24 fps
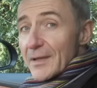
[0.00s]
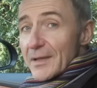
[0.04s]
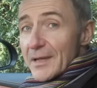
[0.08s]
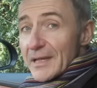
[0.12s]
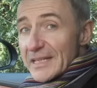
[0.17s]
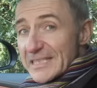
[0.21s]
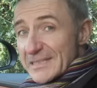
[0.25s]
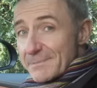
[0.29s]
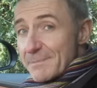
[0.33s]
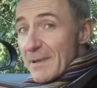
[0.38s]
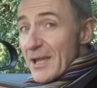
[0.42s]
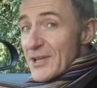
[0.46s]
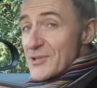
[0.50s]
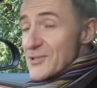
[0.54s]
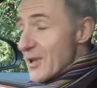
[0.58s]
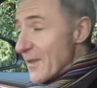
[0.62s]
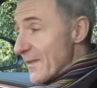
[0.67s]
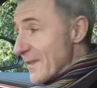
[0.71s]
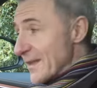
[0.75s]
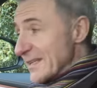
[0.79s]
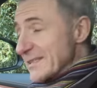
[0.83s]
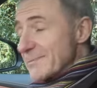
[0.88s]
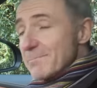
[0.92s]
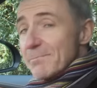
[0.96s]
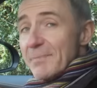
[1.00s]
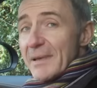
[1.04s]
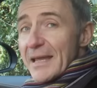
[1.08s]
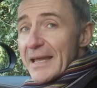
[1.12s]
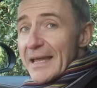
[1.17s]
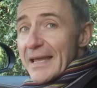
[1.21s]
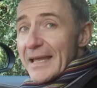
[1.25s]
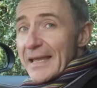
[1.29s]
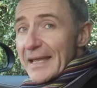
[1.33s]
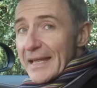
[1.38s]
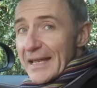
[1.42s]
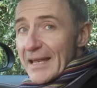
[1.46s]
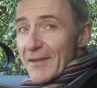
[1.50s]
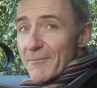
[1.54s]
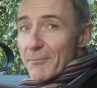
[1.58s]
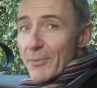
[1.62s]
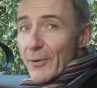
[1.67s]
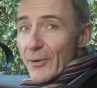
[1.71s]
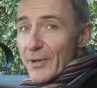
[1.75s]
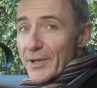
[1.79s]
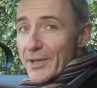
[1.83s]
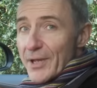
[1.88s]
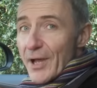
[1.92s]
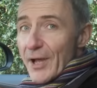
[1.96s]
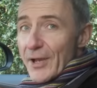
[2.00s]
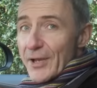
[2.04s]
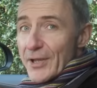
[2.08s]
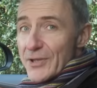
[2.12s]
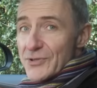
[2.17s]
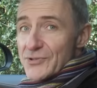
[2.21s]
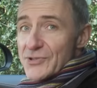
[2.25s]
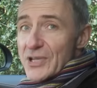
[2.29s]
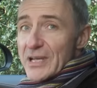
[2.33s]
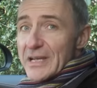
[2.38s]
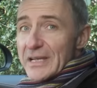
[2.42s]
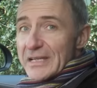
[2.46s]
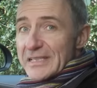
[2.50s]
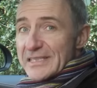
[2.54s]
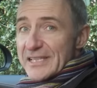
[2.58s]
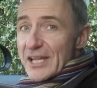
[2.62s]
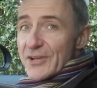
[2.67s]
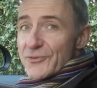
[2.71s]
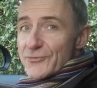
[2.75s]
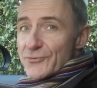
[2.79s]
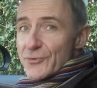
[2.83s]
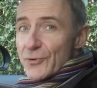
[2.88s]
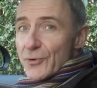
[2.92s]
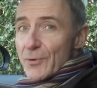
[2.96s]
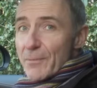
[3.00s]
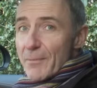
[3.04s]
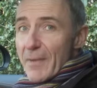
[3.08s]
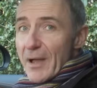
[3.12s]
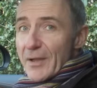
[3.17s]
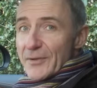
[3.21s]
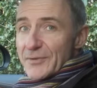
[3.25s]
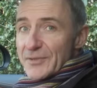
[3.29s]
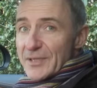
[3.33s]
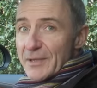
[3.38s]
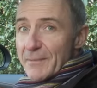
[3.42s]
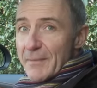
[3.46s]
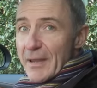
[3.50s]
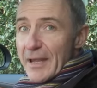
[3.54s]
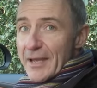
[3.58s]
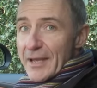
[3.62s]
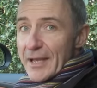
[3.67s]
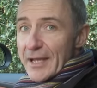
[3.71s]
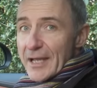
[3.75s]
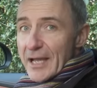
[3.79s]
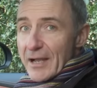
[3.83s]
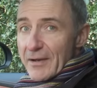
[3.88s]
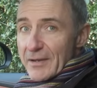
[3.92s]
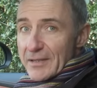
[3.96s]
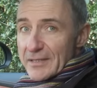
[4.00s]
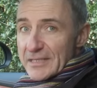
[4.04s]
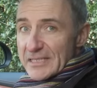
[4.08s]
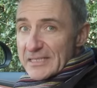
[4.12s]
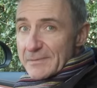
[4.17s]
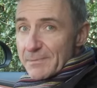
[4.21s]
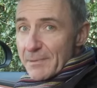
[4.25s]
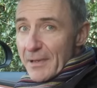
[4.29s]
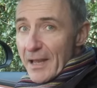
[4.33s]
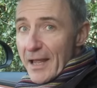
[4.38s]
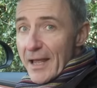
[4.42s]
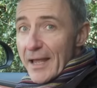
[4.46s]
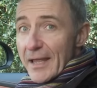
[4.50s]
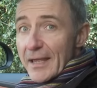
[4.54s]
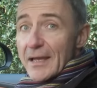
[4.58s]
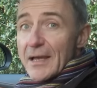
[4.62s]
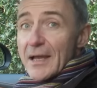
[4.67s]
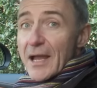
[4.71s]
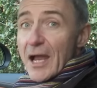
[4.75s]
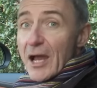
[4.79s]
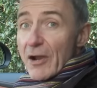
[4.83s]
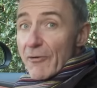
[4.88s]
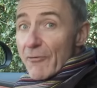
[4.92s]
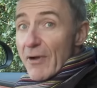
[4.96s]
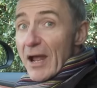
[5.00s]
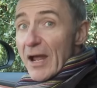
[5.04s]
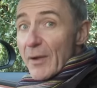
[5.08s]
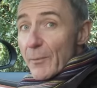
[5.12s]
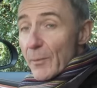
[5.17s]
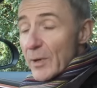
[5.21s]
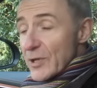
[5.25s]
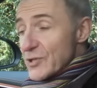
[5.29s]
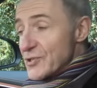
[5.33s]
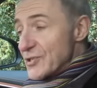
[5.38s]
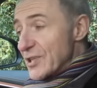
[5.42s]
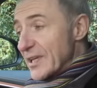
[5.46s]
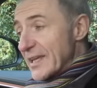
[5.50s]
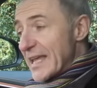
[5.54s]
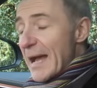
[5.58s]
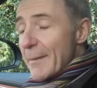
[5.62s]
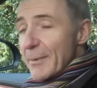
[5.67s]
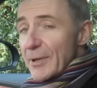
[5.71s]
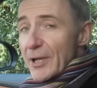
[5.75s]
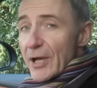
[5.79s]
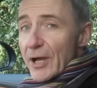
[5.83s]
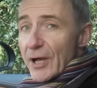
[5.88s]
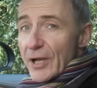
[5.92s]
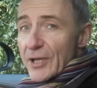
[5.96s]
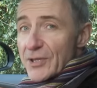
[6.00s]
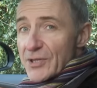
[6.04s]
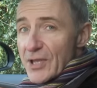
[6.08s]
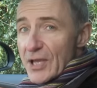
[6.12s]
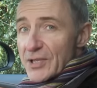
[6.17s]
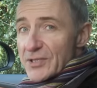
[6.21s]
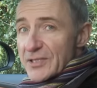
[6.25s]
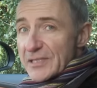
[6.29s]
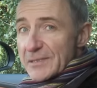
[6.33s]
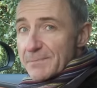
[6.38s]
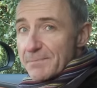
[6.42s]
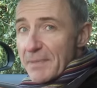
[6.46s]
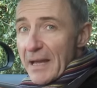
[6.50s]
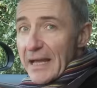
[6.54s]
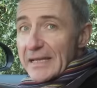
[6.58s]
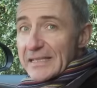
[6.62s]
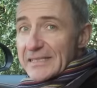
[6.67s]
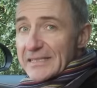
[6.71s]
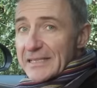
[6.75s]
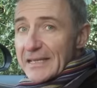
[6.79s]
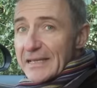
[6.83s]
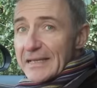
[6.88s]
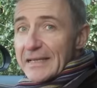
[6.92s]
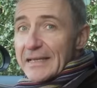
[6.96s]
Especially this big 11.9-inch central multimedia colour display around which the cabin architecture is based.